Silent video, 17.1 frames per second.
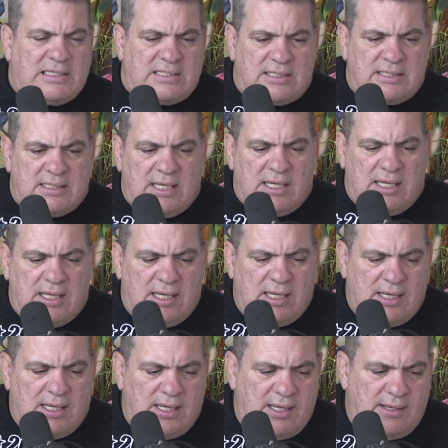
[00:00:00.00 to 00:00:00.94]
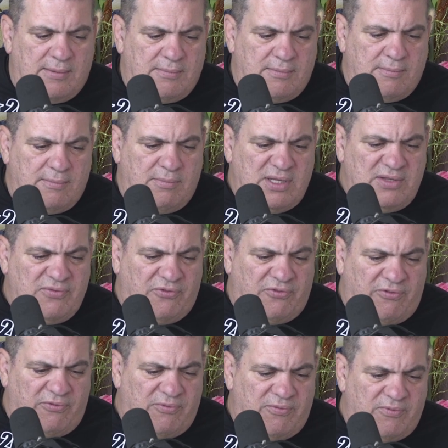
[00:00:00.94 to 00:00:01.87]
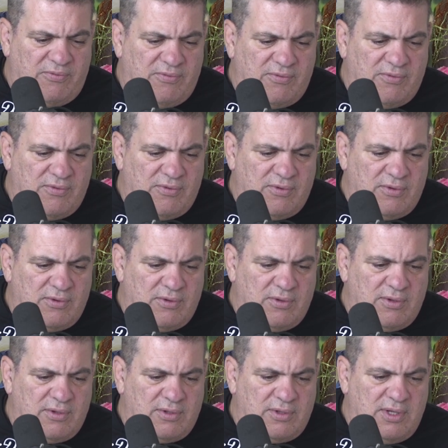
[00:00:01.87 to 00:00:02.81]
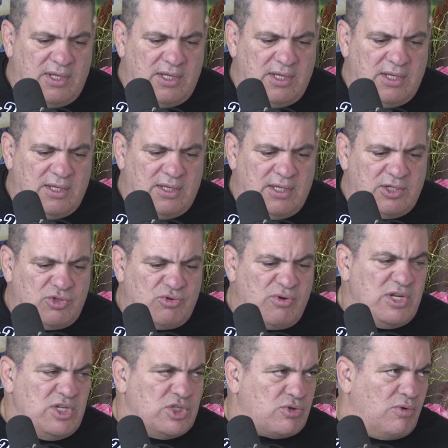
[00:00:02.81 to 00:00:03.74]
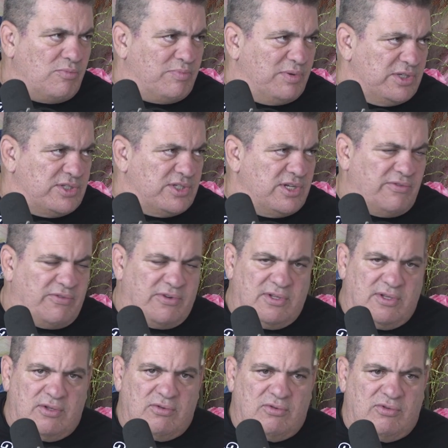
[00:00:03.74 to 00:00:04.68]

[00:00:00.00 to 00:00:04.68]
Yes. But the training is completely different.